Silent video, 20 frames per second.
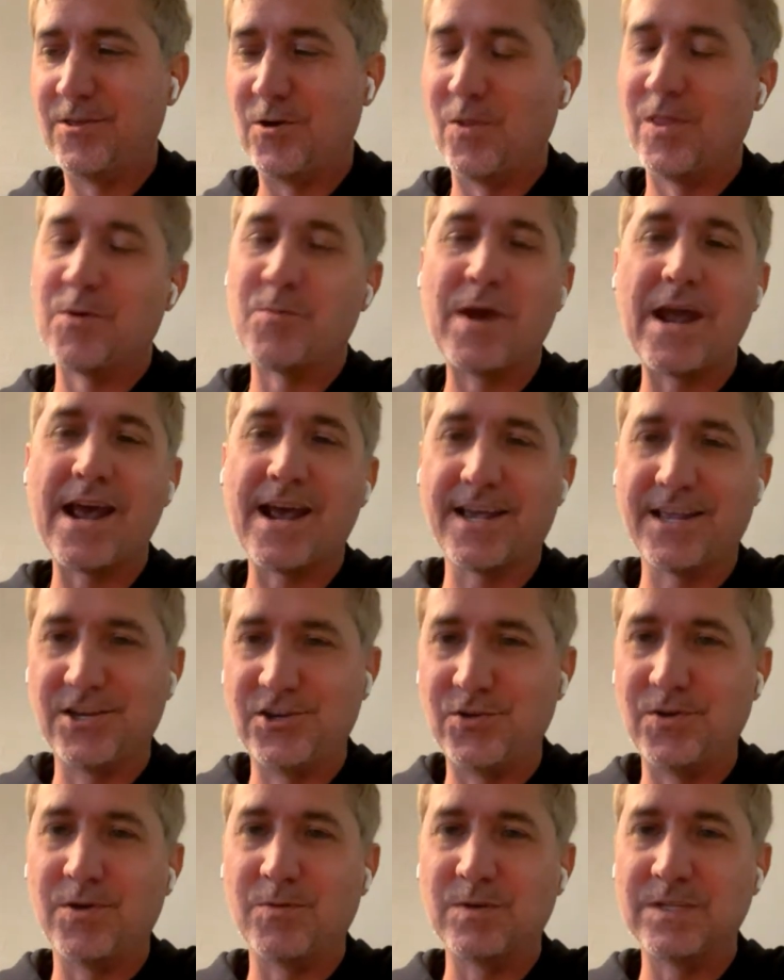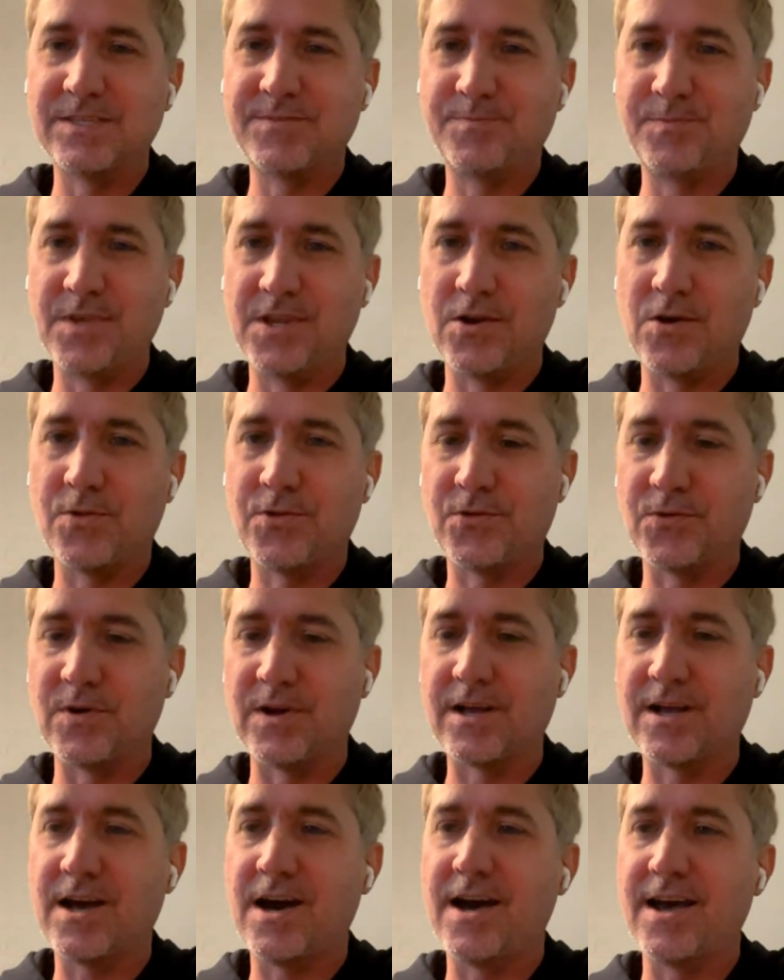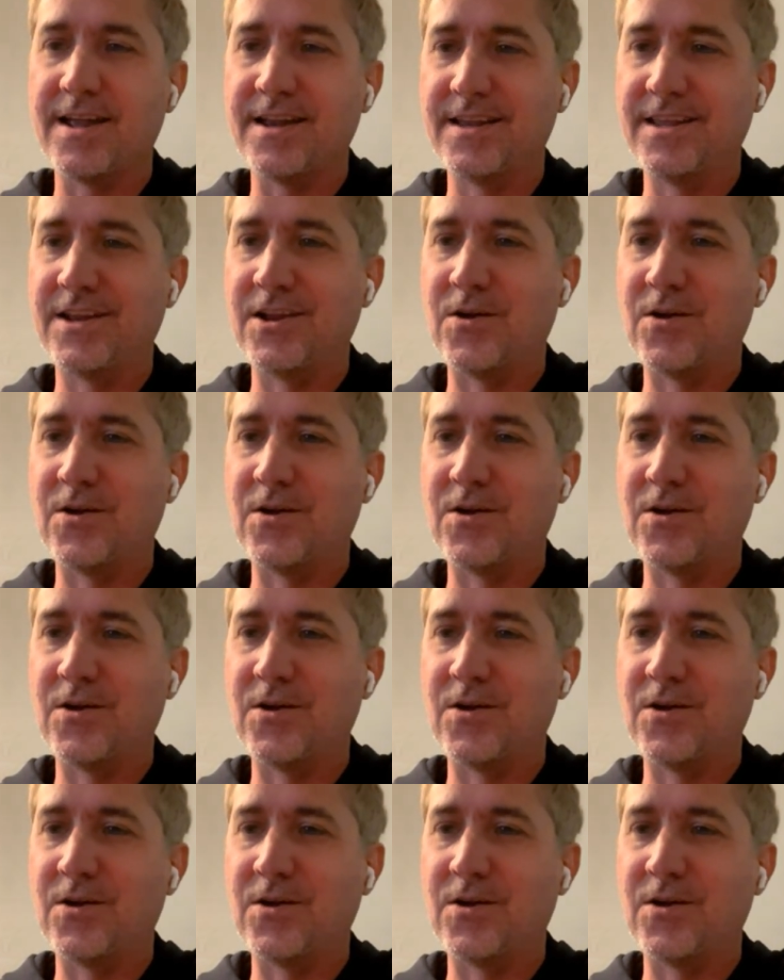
The only way I could do it was you know through a cut.